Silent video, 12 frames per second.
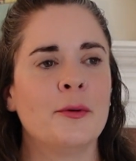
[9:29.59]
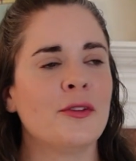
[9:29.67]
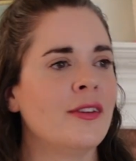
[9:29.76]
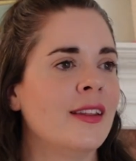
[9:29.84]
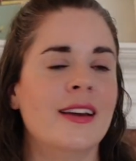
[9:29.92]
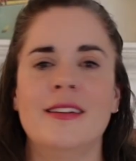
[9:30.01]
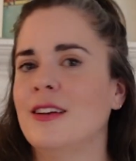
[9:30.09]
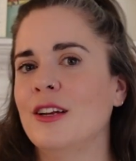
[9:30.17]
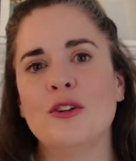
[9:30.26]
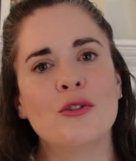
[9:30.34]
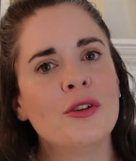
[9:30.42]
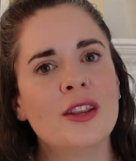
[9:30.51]
wasn't that I didn't
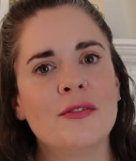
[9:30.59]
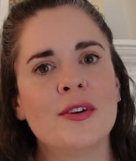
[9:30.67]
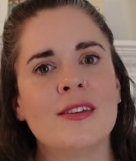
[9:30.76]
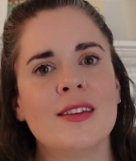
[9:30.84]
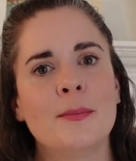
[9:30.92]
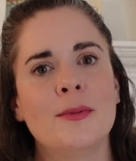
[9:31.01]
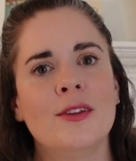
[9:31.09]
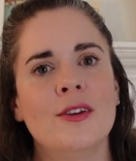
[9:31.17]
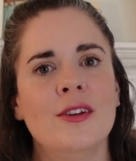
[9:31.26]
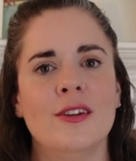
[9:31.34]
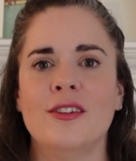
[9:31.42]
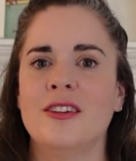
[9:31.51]
enjoy the first
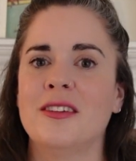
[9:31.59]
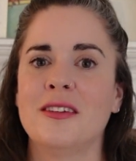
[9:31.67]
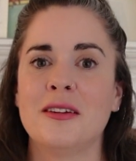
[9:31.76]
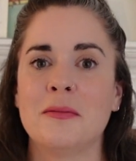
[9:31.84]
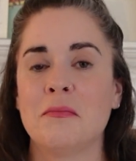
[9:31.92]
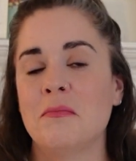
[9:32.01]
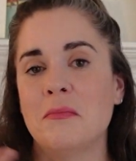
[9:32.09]
episode, it's just